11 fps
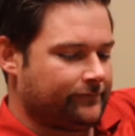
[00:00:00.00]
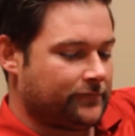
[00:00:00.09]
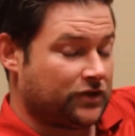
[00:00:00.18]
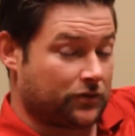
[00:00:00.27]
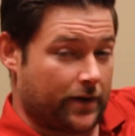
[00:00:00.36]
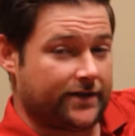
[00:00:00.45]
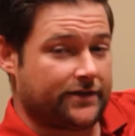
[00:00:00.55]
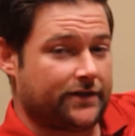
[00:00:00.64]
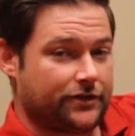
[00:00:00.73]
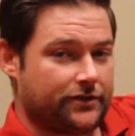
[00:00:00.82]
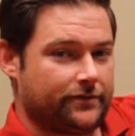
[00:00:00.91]
it's the right
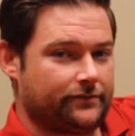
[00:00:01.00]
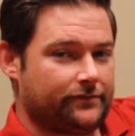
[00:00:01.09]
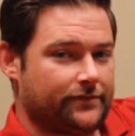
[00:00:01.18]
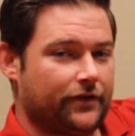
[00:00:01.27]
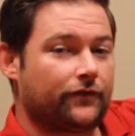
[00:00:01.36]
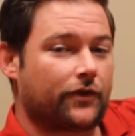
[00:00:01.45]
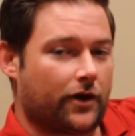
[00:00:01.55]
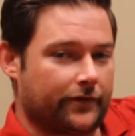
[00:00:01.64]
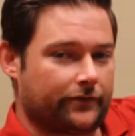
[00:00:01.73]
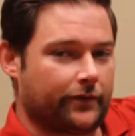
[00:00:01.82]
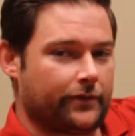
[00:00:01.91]
decision. You've
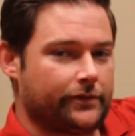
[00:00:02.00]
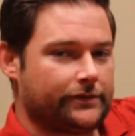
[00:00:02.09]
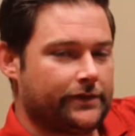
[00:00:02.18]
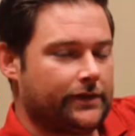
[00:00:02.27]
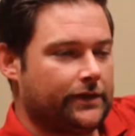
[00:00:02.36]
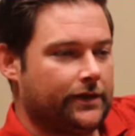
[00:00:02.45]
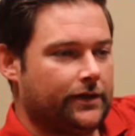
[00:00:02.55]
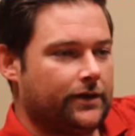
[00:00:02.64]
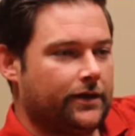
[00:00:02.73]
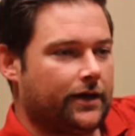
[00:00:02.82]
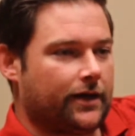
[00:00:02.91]
thought it through.
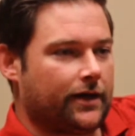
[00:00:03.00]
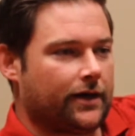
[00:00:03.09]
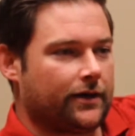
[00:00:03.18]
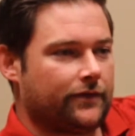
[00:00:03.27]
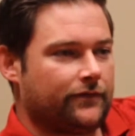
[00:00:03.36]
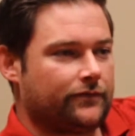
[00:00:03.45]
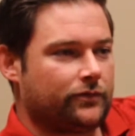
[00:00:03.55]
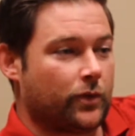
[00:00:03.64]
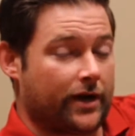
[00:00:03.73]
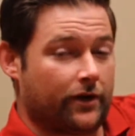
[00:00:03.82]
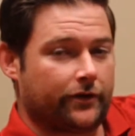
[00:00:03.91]
Uh, you've
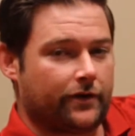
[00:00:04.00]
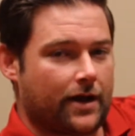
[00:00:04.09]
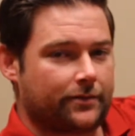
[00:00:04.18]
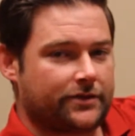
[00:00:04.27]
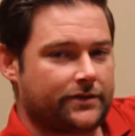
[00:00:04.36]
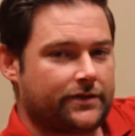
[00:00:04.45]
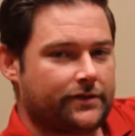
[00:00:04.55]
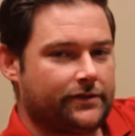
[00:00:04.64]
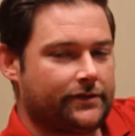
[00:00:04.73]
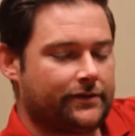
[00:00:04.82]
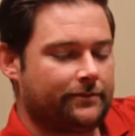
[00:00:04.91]
weighed all your options,
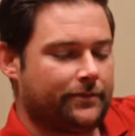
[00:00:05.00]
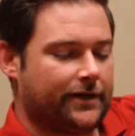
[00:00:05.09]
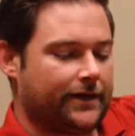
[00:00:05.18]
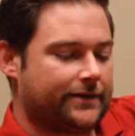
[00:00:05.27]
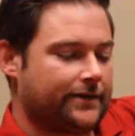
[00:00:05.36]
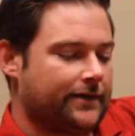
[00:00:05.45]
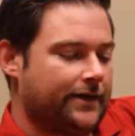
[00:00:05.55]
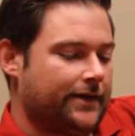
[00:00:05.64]
but